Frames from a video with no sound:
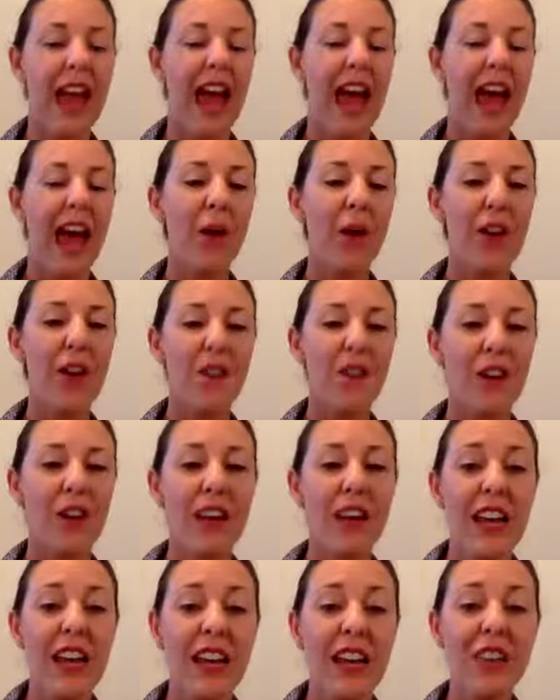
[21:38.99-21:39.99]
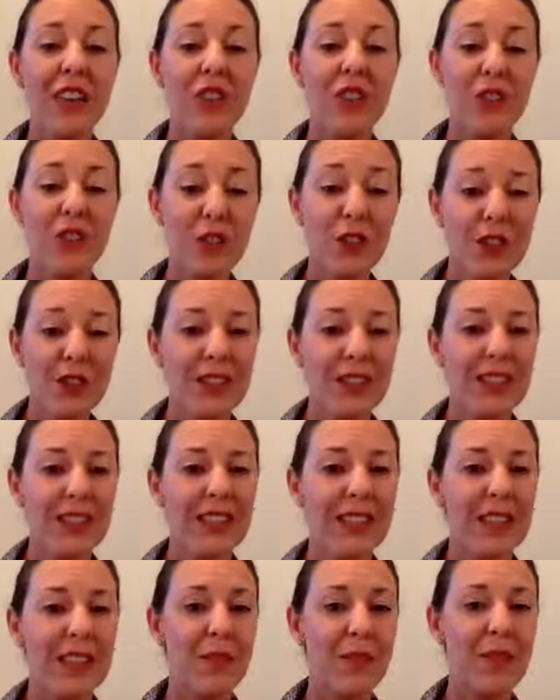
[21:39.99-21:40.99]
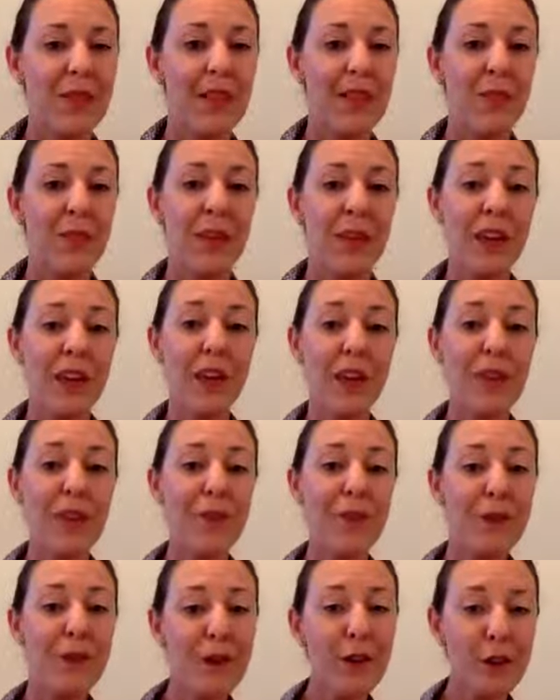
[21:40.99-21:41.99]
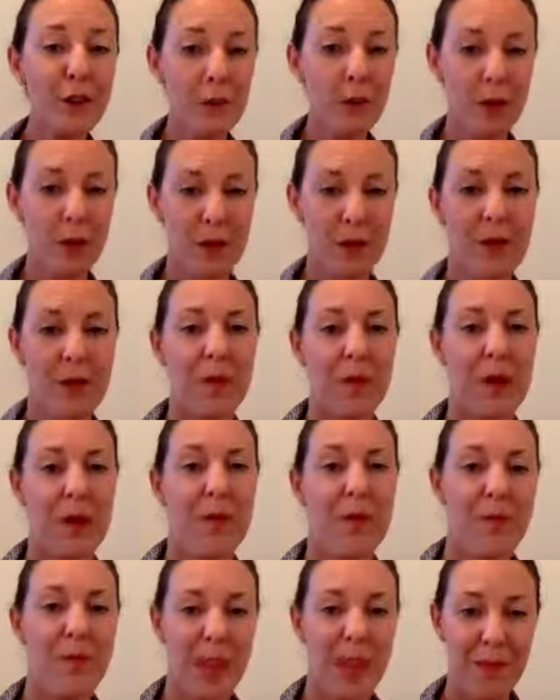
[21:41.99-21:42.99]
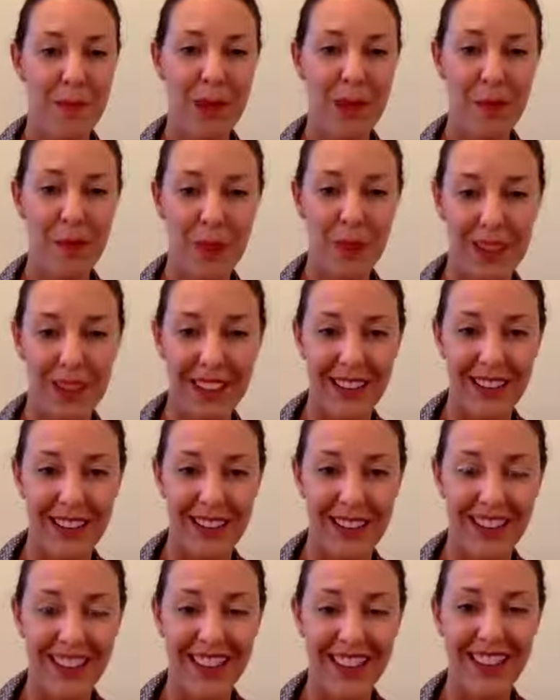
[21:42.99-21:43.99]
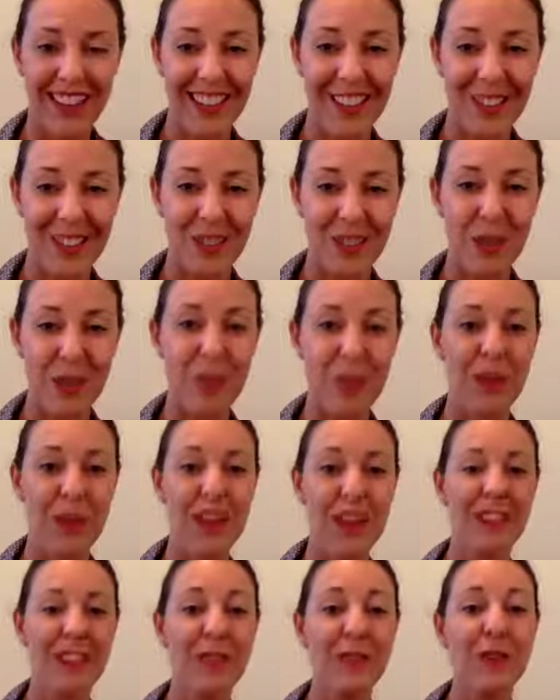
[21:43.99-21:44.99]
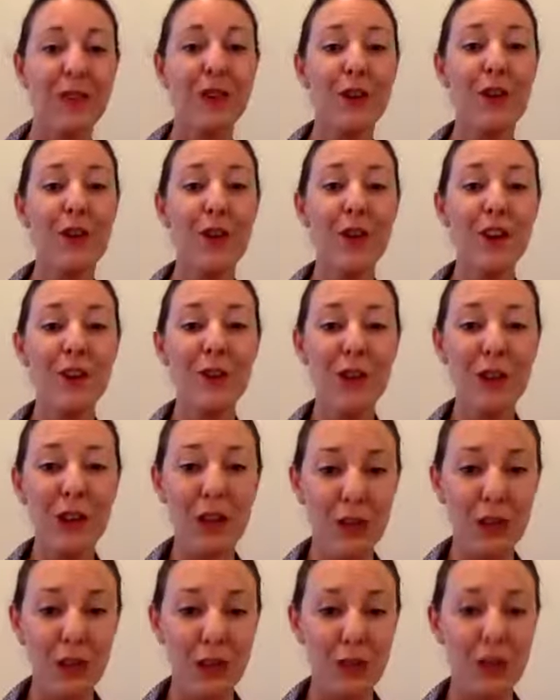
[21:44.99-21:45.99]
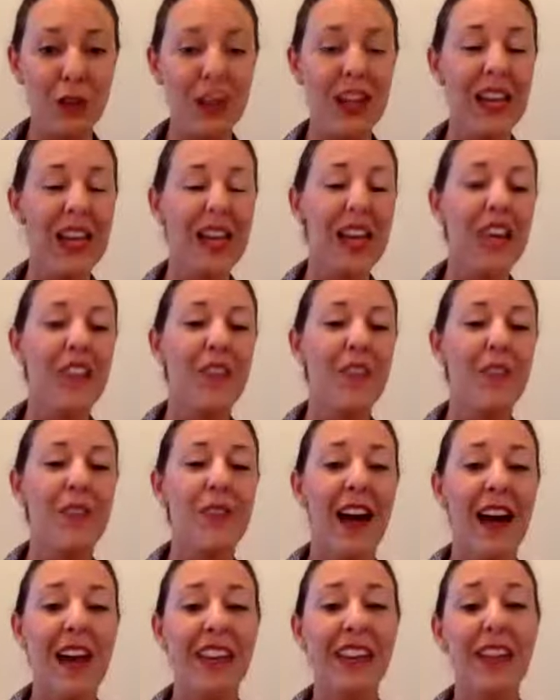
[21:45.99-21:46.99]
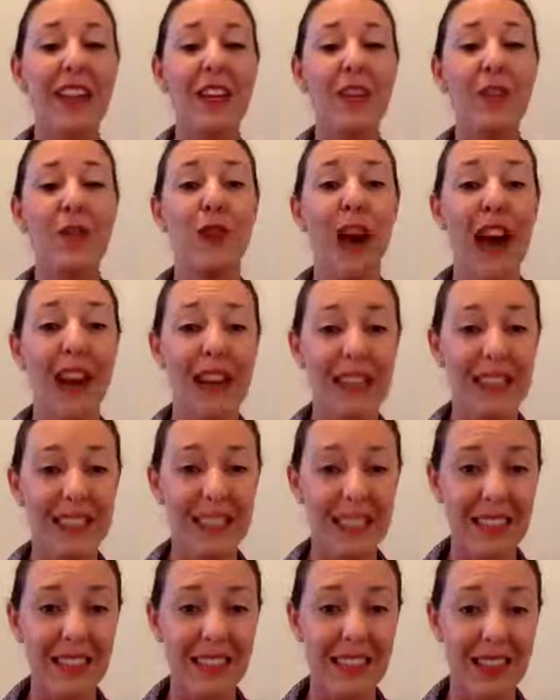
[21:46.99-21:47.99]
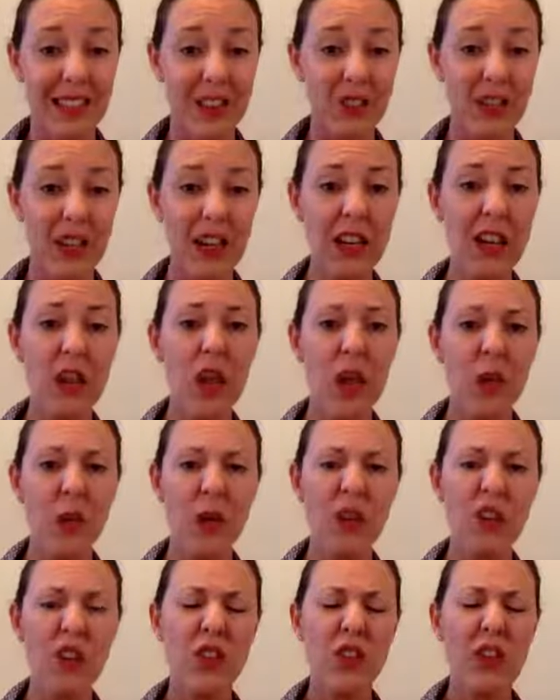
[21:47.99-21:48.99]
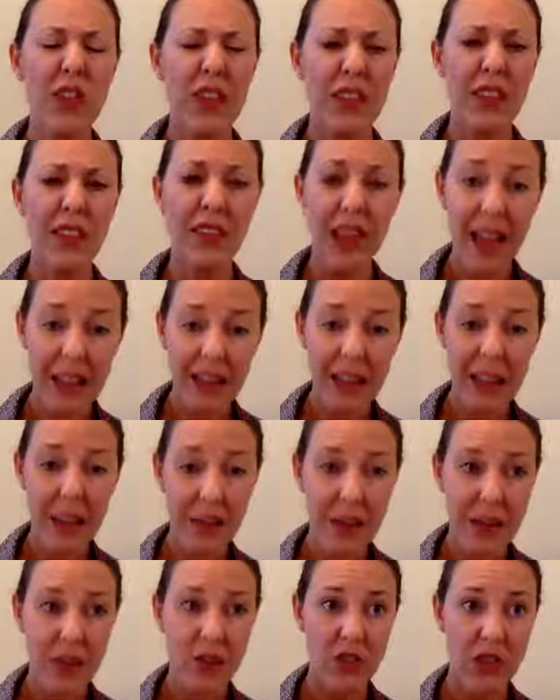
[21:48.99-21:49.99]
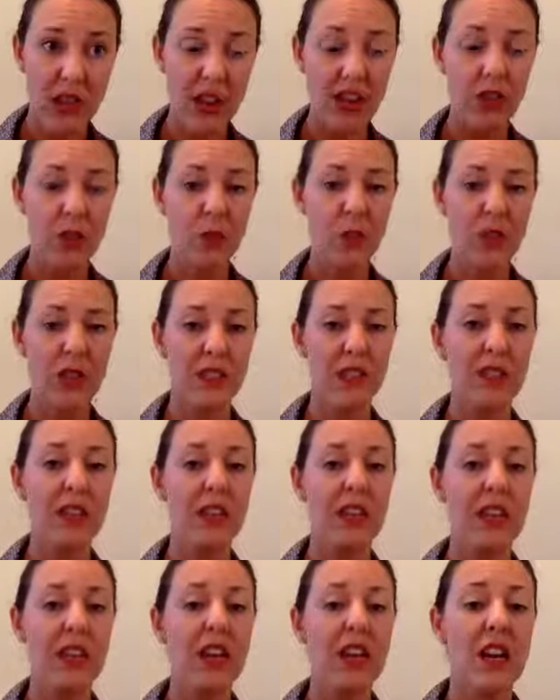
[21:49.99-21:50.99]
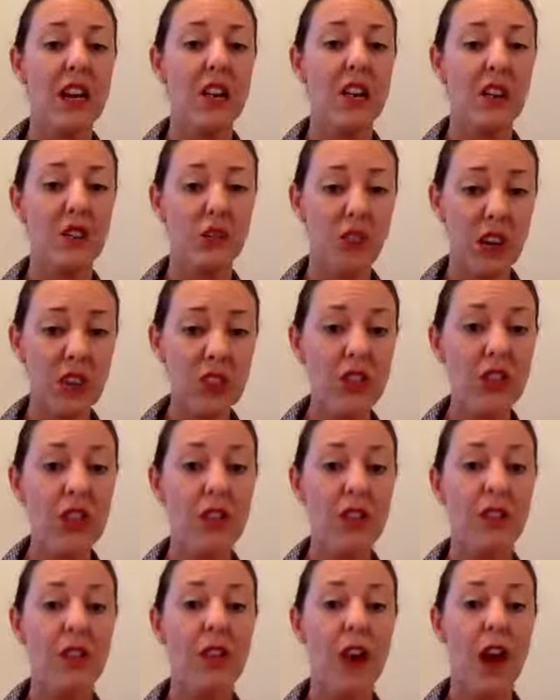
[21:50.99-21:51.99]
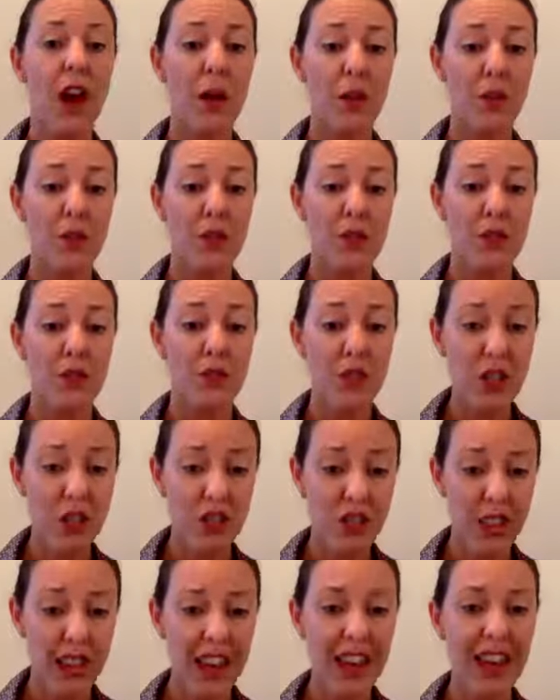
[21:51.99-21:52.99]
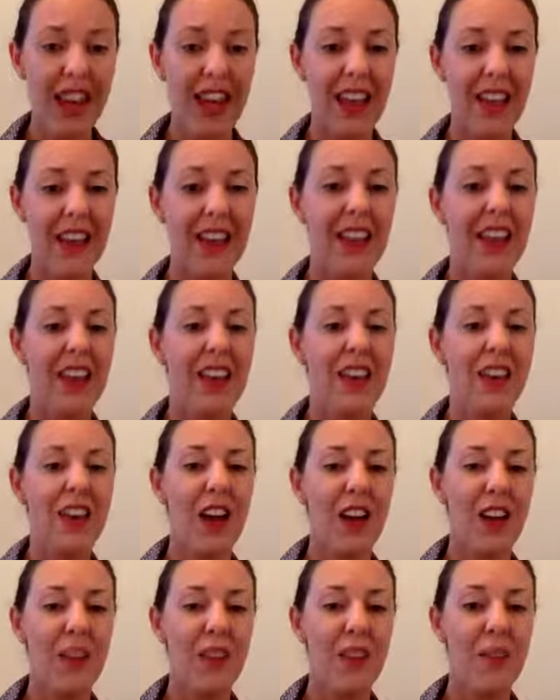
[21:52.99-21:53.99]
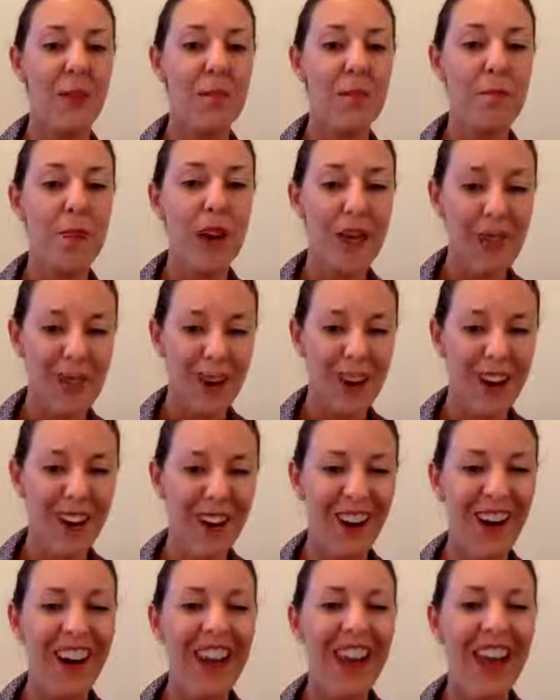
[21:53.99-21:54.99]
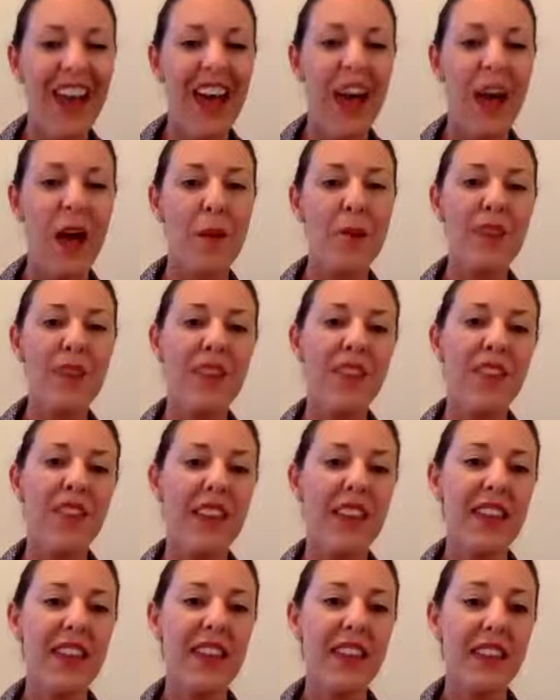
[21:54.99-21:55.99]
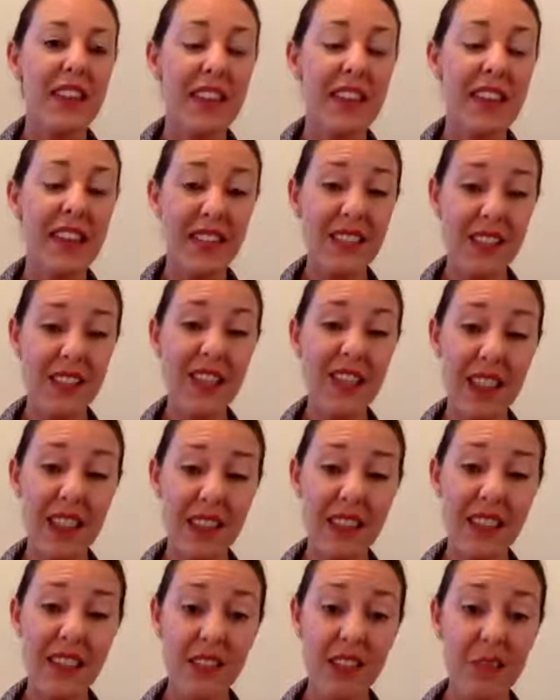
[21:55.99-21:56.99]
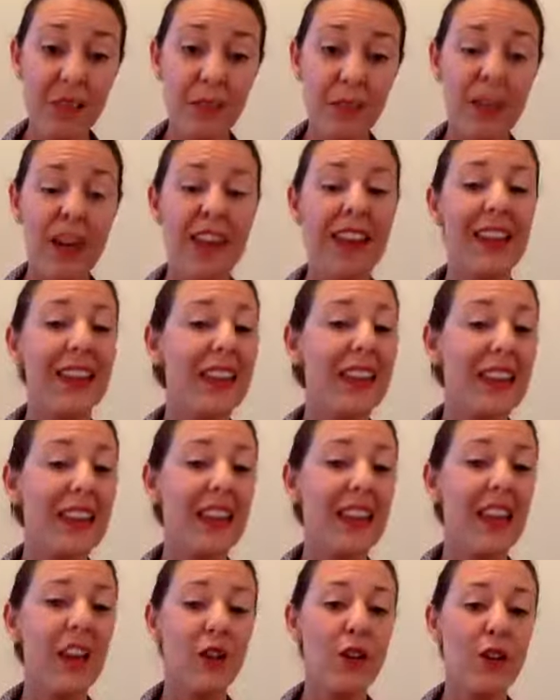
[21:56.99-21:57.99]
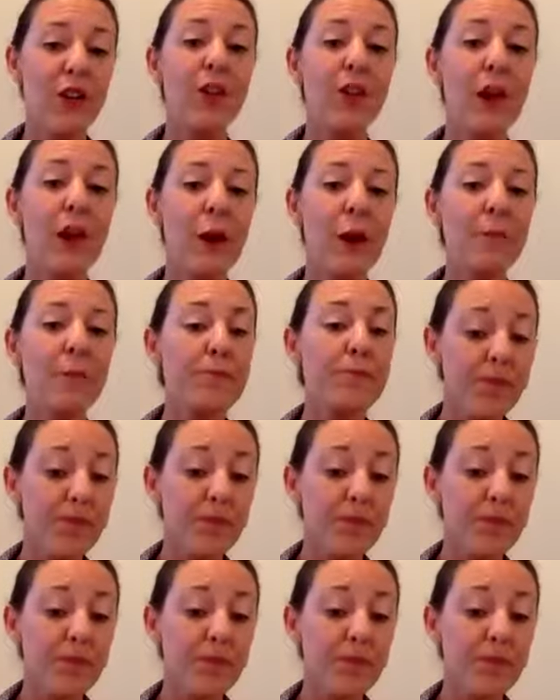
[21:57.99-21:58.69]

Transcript: However, it certainly seems like being a fertile woman may be a pre-existing condition, because if you're going to include the fact that you've had a C-section, which the last time I checked was the discretion of the obstetrician and not the mother, then that's a tough one. Again, here you go,